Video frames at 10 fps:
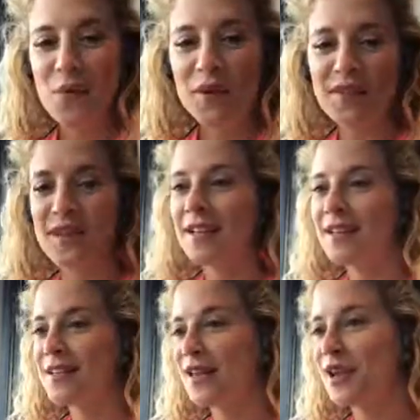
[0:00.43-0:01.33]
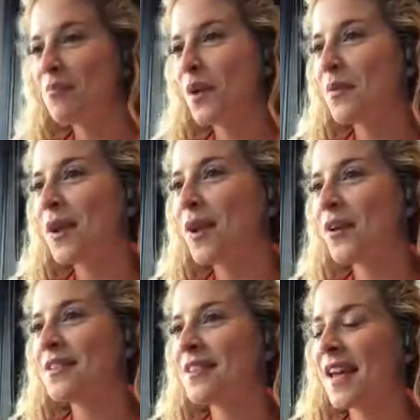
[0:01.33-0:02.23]
We're excited here. Broadway
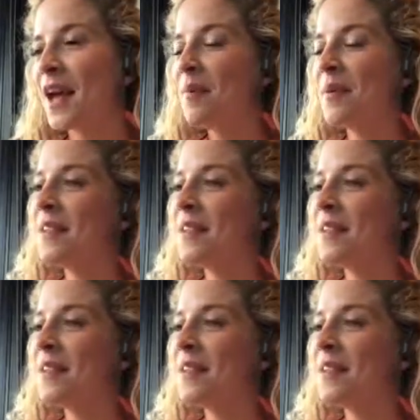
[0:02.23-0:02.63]
Arts Camp